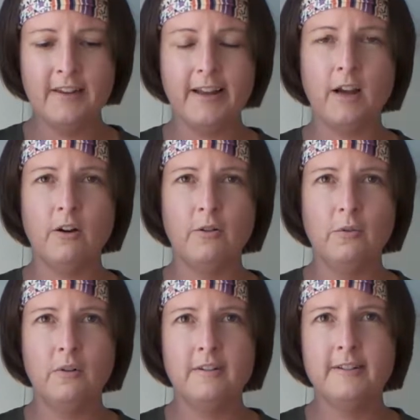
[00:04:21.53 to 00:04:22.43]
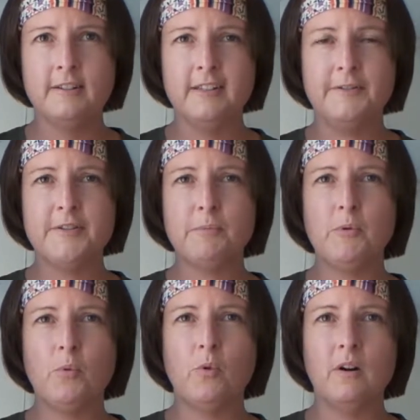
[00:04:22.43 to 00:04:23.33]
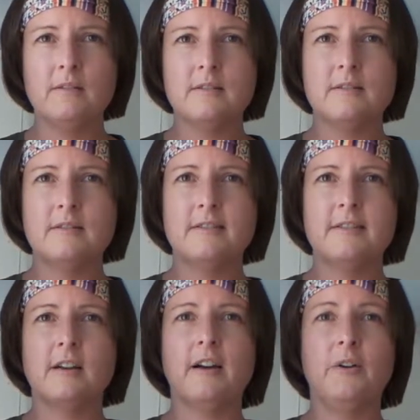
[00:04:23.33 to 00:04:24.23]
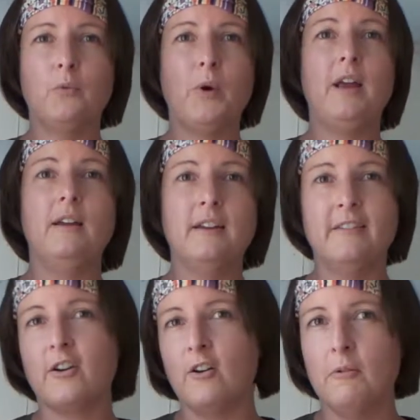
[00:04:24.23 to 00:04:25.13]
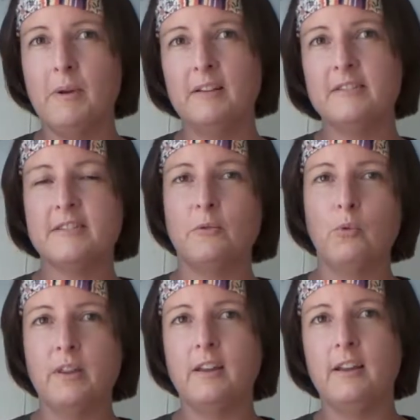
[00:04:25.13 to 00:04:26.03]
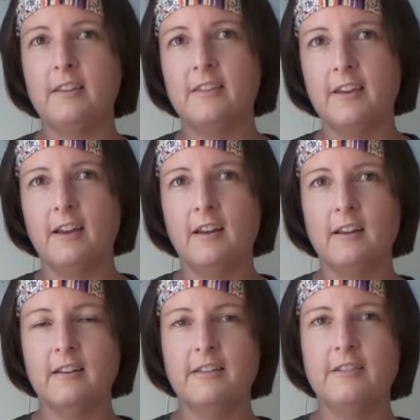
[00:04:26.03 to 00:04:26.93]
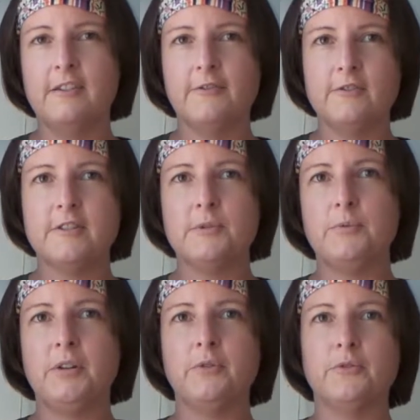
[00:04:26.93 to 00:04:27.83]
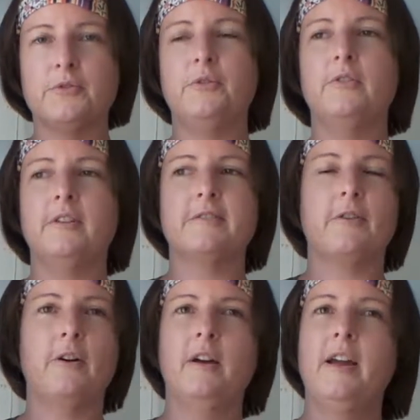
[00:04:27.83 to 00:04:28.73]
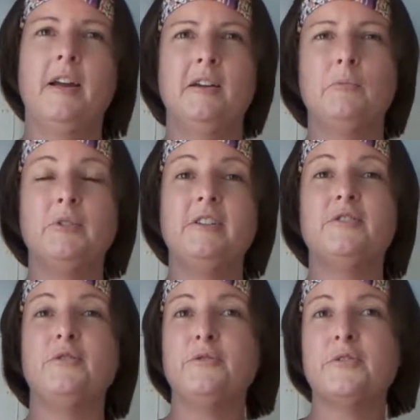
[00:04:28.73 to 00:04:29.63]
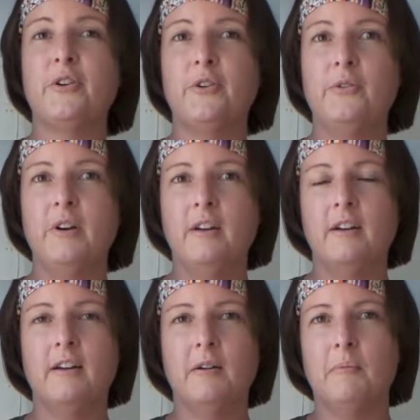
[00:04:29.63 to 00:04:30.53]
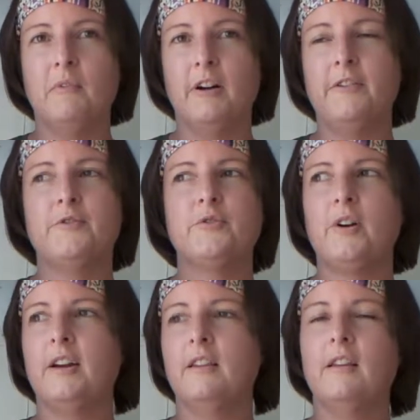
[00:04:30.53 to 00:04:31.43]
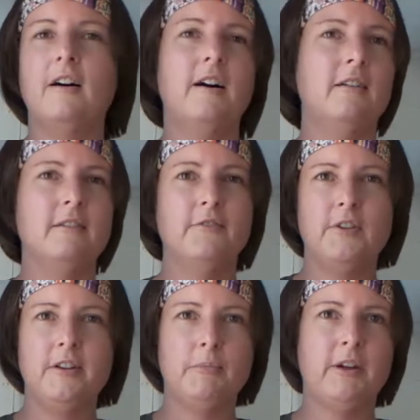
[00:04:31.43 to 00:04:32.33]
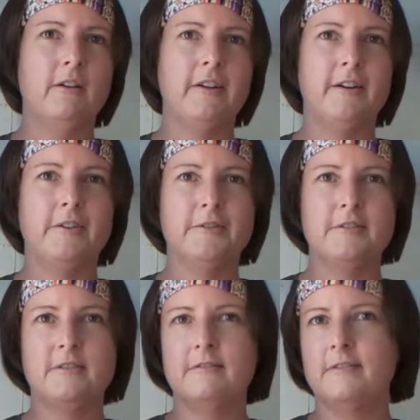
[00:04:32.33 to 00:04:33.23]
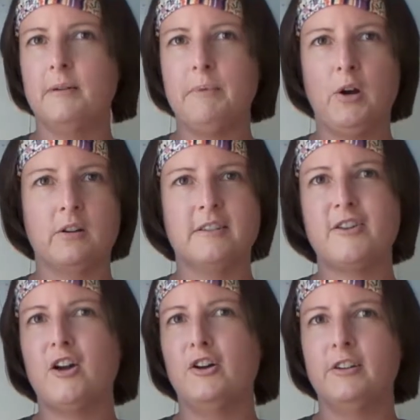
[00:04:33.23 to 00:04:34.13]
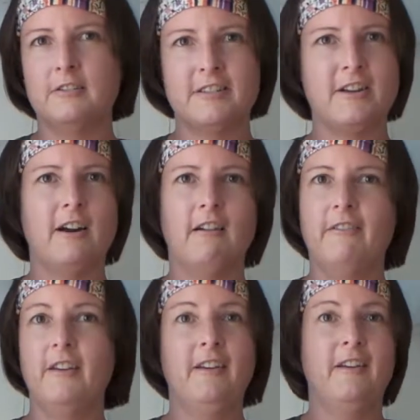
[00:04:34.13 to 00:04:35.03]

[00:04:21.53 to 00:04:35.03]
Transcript: Now, if someone wants to kind of weigh in the comments on what they think the differences between those two things are, please do so. I've tried a lot of India pale ales, American style, English style,